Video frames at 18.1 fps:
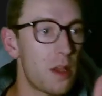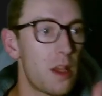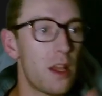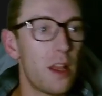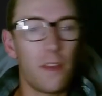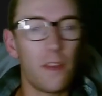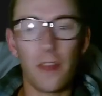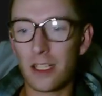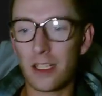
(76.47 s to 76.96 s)

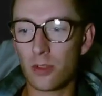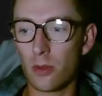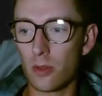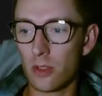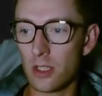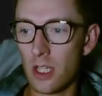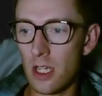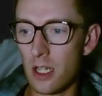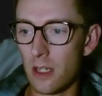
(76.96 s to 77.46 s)
that's all
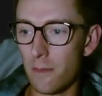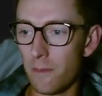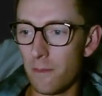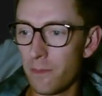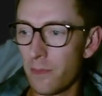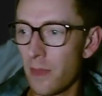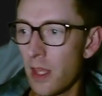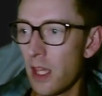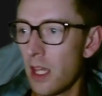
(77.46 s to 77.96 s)
done.
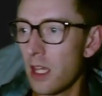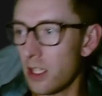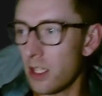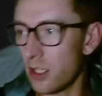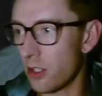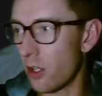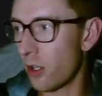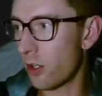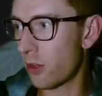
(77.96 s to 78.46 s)
You
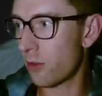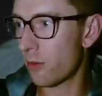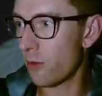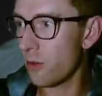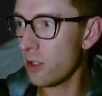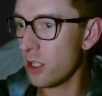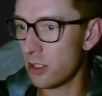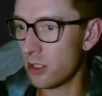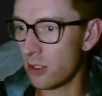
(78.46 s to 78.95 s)
go through,
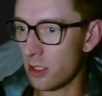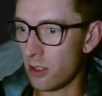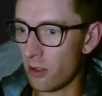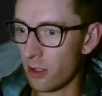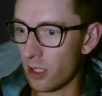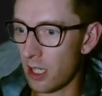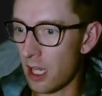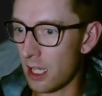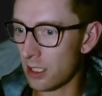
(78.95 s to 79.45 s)
you do your
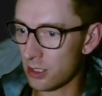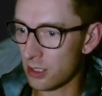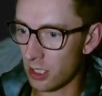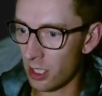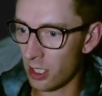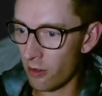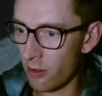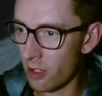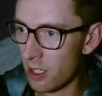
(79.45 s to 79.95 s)
account
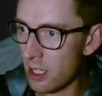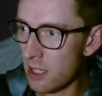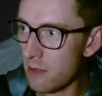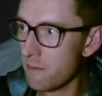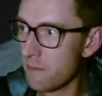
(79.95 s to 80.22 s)
security,